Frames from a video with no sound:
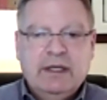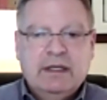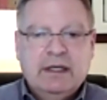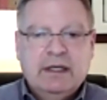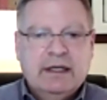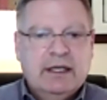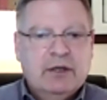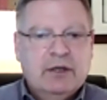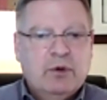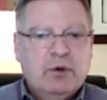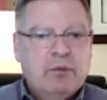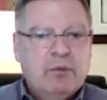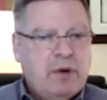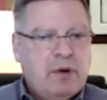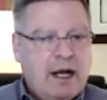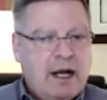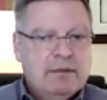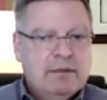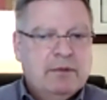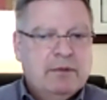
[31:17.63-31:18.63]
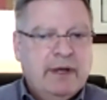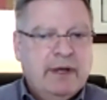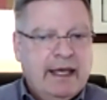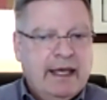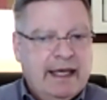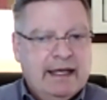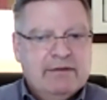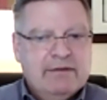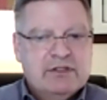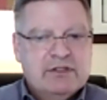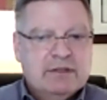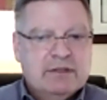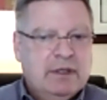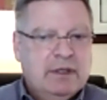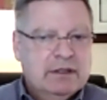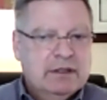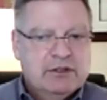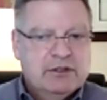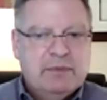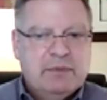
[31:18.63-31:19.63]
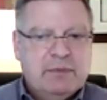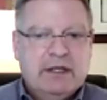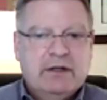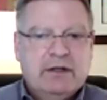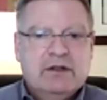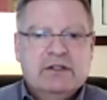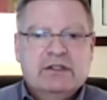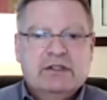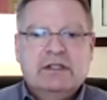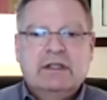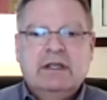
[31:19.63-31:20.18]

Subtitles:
again, we'll probably have some other speakers